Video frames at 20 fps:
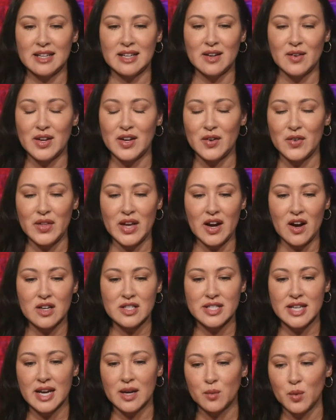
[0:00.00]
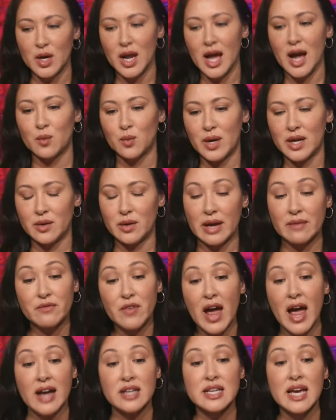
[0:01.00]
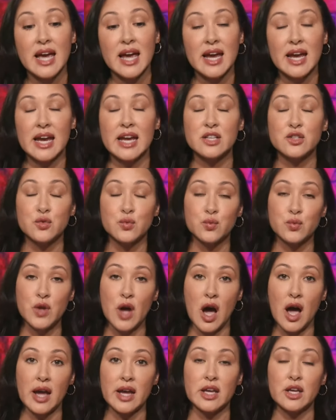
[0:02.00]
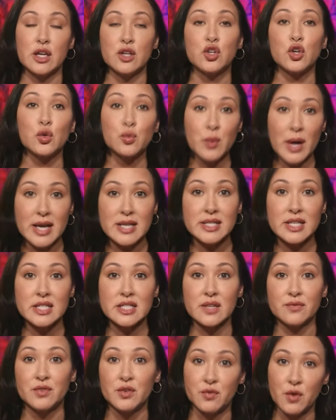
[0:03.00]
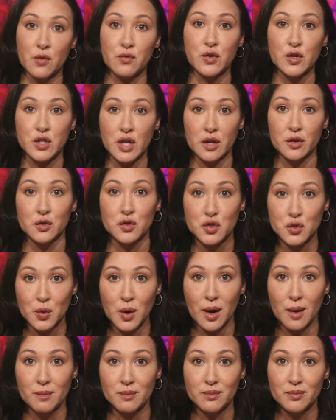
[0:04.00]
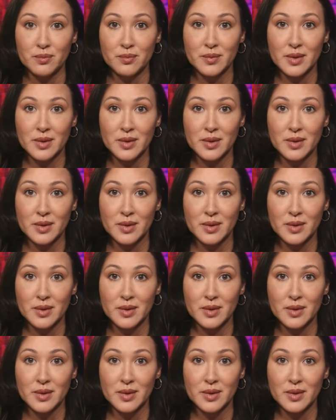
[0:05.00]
You know, here they are saying, we're not, in fact, it's not, you're racist if you vote for Donald Trump.